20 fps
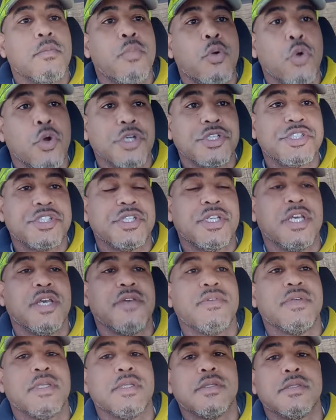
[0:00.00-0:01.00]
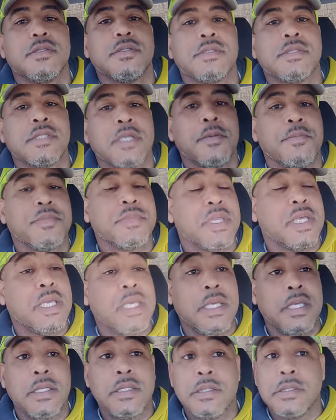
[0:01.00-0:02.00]
portion of it. Some
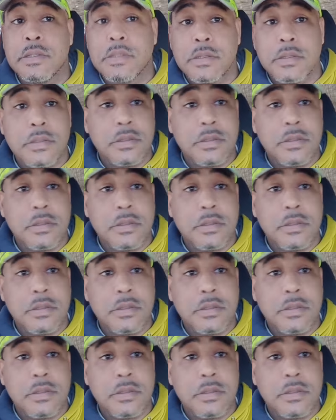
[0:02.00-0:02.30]
things